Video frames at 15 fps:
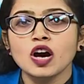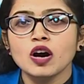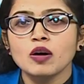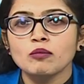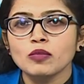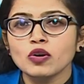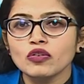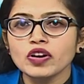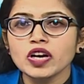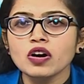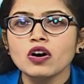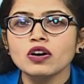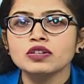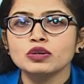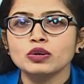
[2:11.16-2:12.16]
Moving
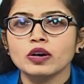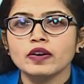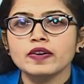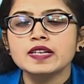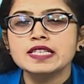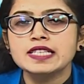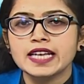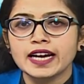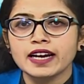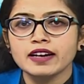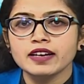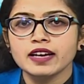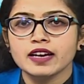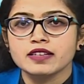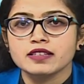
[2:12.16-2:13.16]
on to our
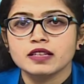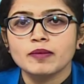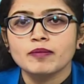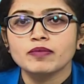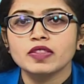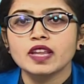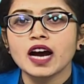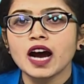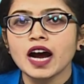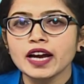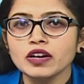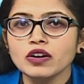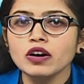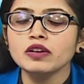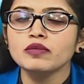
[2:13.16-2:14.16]
second case, the High
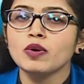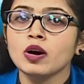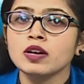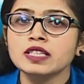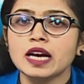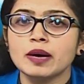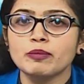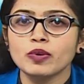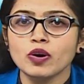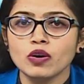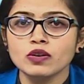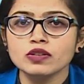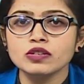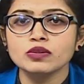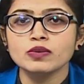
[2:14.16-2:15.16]
Court was
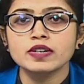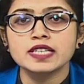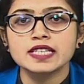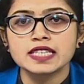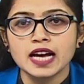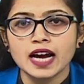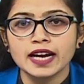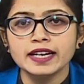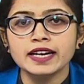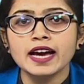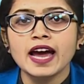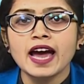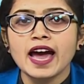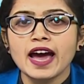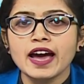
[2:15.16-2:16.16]
approached to decide
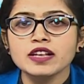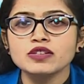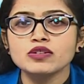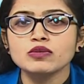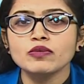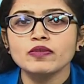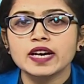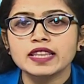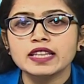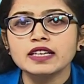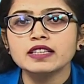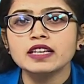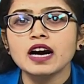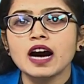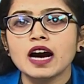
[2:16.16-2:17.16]
as to whether
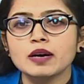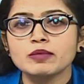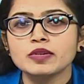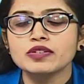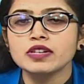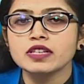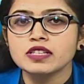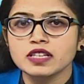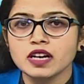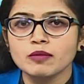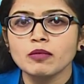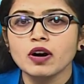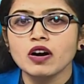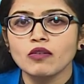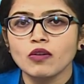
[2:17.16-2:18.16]
the arbitral
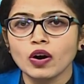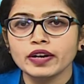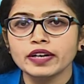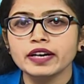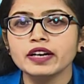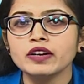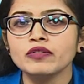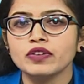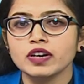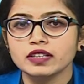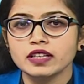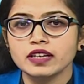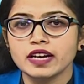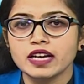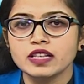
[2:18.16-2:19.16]
sum awarded in
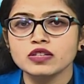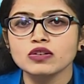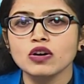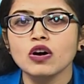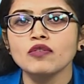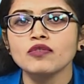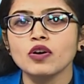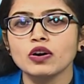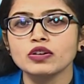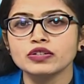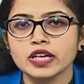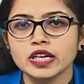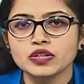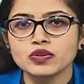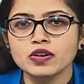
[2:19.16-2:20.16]
furtherance of
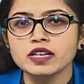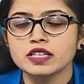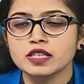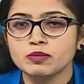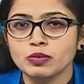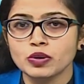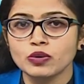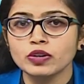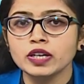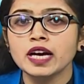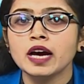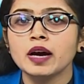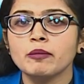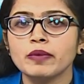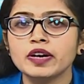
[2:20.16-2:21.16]
contractual dispute
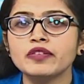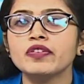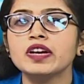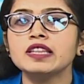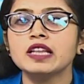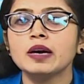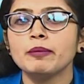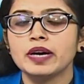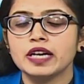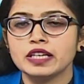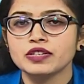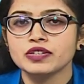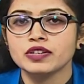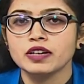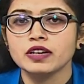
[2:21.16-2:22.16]
between the
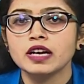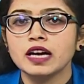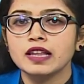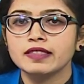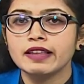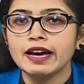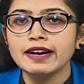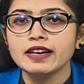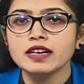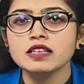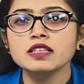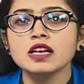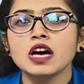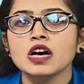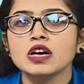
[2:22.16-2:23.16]
petitioner, that
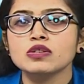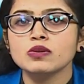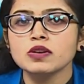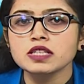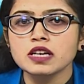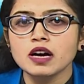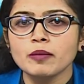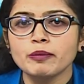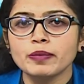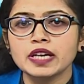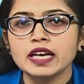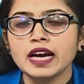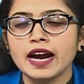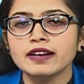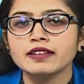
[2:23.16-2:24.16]
is Swiss
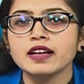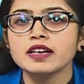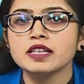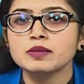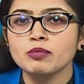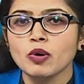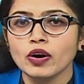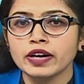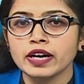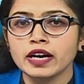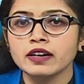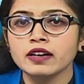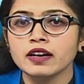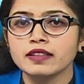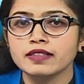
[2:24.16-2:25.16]
company, and the
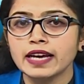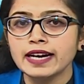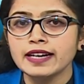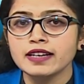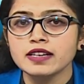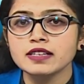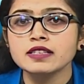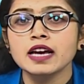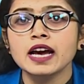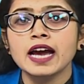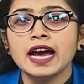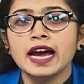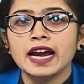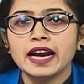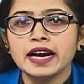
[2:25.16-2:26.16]
respondent, that is
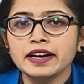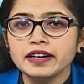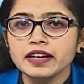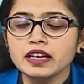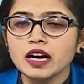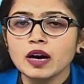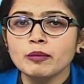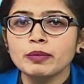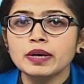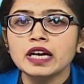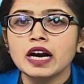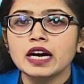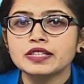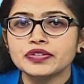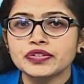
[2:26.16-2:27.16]
Indian company,
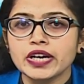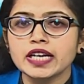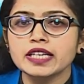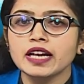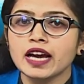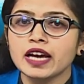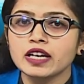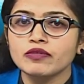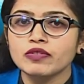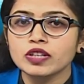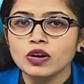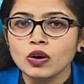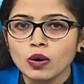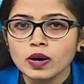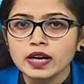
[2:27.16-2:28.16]
attract any
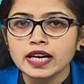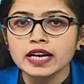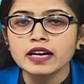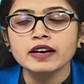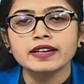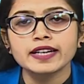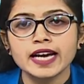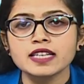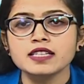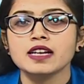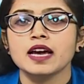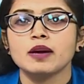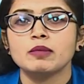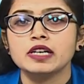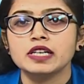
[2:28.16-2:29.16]
withholding tax
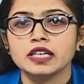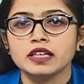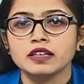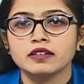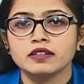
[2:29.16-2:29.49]
liability.